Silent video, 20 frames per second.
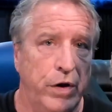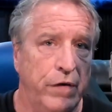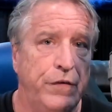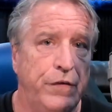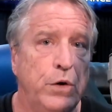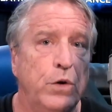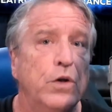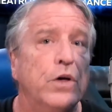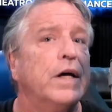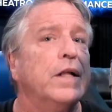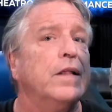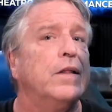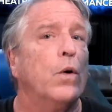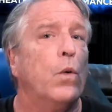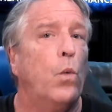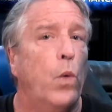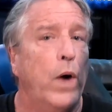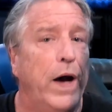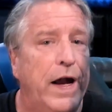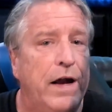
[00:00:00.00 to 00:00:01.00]
If you look at the
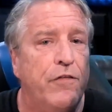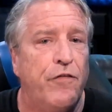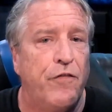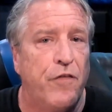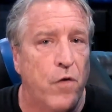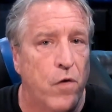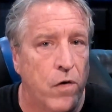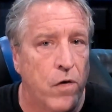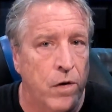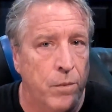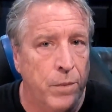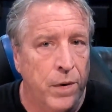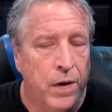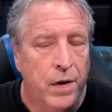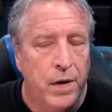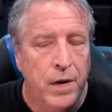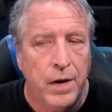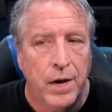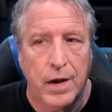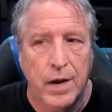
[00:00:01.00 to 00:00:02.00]
waveform
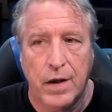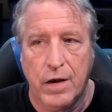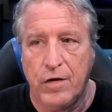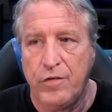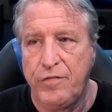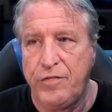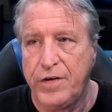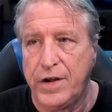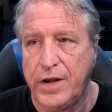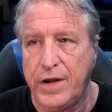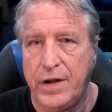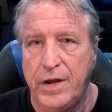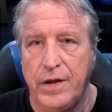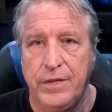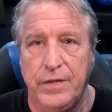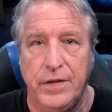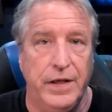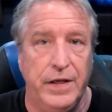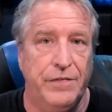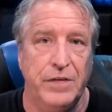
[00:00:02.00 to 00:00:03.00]

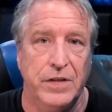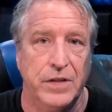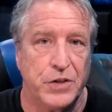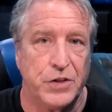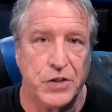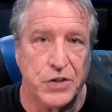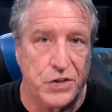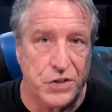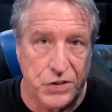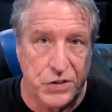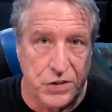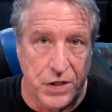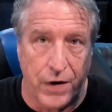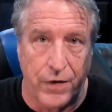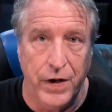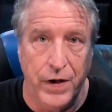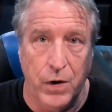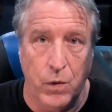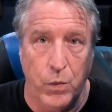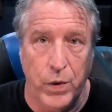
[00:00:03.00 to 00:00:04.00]
of even just the
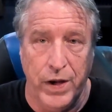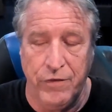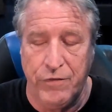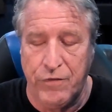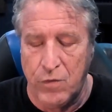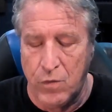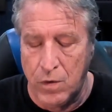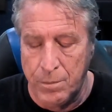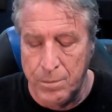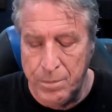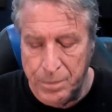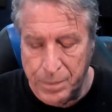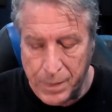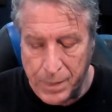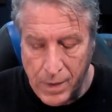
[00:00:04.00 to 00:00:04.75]
stereo waveform